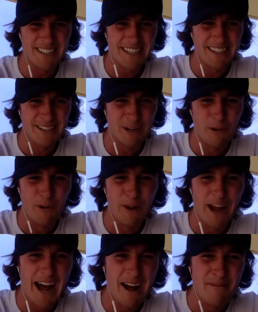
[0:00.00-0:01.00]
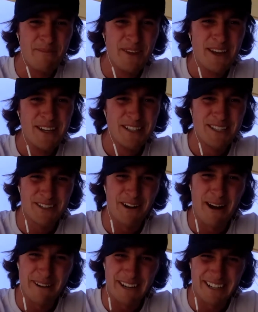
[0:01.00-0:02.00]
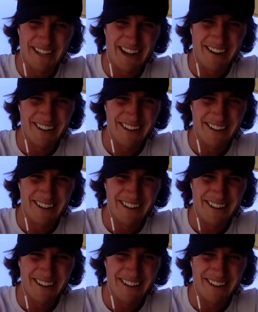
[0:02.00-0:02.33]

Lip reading: in the corner screaming and going